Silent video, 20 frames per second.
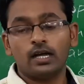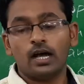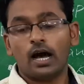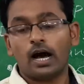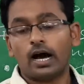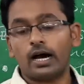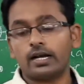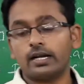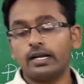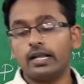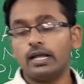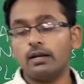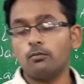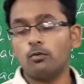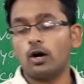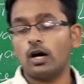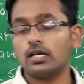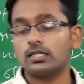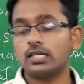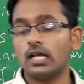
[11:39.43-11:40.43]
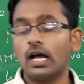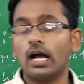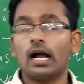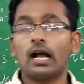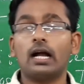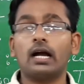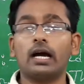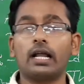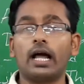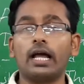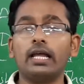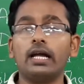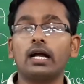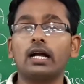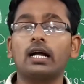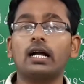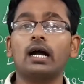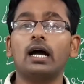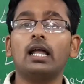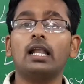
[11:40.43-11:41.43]
Her name was
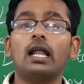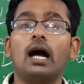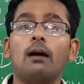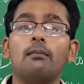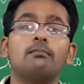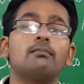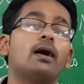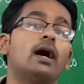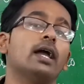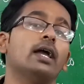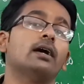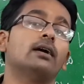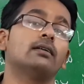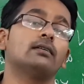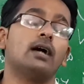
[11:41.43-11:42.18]
Karayakkal Ammayar.